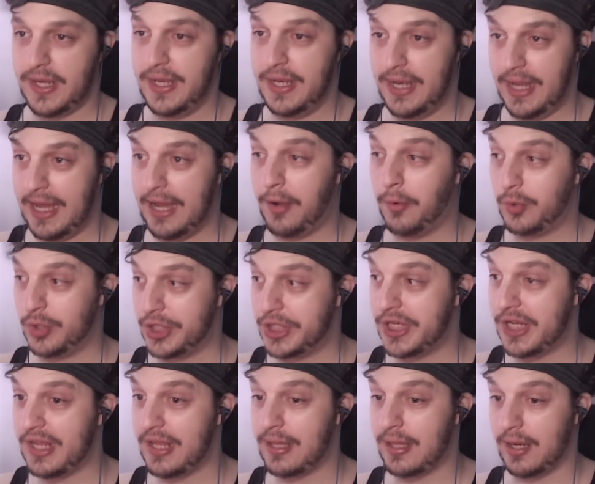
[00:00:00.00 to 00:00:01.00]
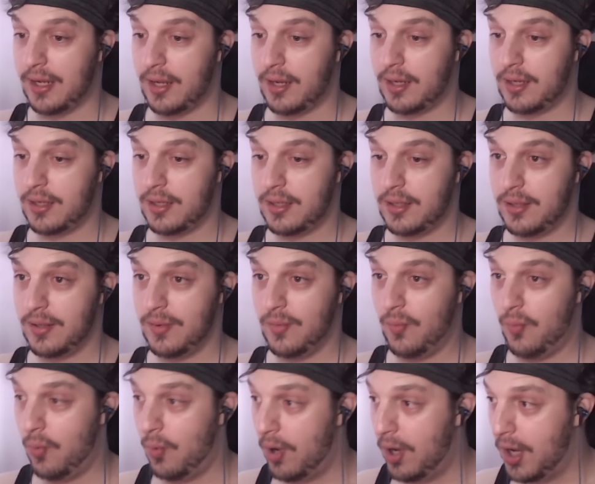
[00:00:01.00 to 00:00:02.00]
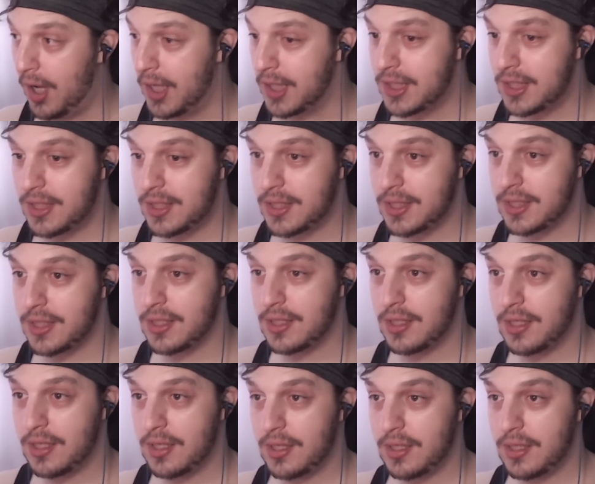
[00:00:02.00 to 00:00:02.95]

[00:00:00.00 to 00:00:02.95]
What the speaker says: And now she's like, what?He's